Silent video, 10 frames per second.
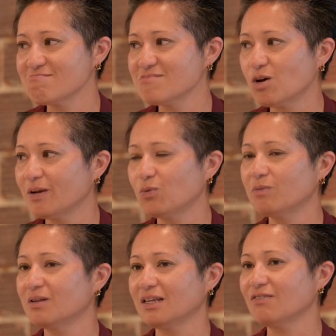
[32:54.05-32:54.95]
nobody would
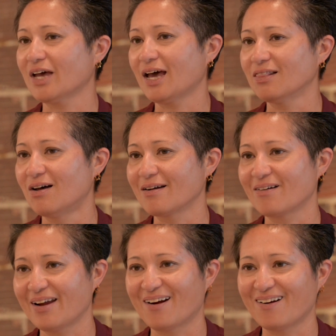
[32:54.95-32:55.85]
believe I had longer
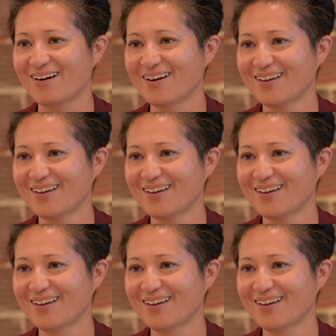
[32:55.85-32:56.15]
hair.